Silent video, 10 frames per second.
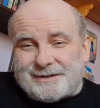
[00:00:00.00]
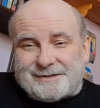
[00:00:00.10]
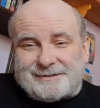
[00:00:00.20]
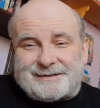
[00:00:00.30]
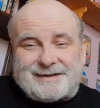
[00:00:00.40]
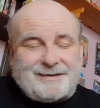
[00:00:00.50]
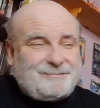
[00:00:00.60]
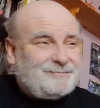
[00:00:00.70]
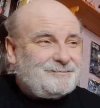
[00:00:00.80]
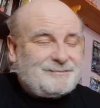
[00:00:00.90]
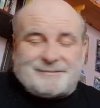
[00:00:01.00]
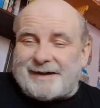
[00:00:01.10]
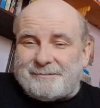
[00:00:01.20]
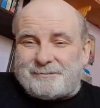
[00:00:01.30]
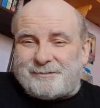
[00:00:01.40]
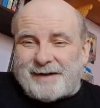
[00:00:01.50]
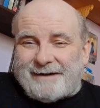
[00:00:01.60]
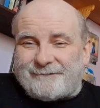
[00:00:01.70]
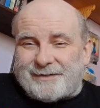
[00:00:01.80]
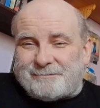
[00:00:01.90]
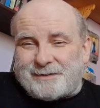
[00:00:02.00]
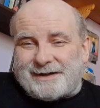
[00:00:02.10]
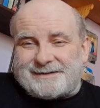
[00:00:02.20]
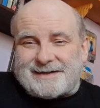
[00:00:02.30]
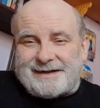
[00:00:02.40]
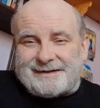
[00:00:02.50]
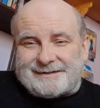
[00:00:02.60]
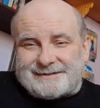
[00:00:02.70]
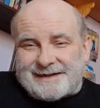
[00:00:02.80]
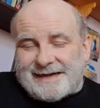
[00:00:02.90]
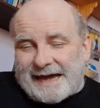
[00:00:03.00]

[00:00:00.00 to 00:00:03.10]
and I feel pretty tired.